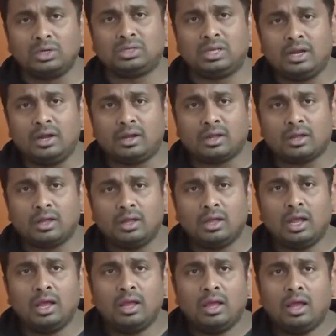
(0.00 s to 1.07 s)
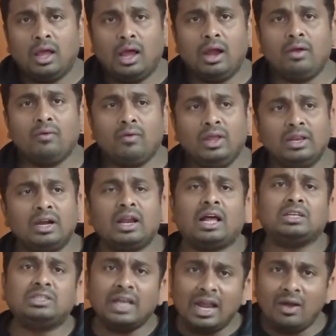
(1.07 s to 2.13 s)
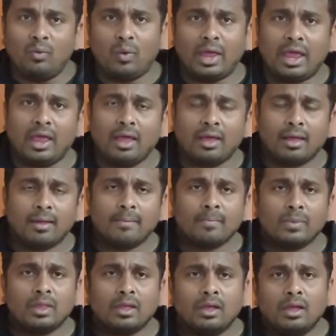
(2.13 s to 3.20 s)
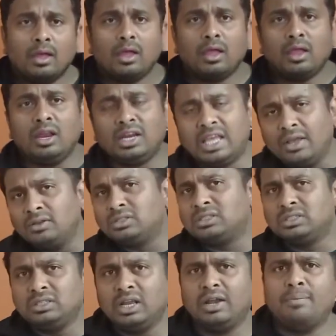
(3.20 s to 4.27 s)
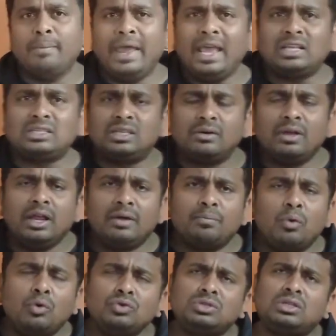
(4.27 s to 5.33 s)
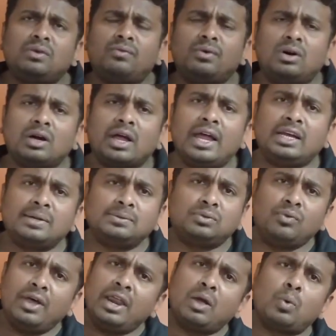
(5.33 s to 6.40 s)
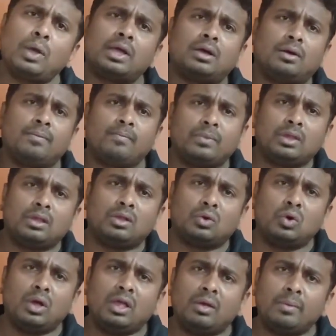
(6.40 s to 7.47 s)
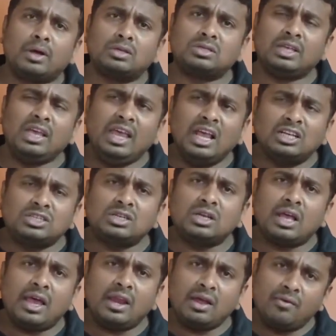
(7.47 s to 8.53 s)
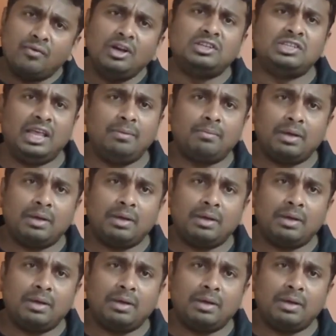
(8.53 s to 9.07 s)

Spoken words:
it, and in an agile way, it moves the work items very quicker, though, because each and every team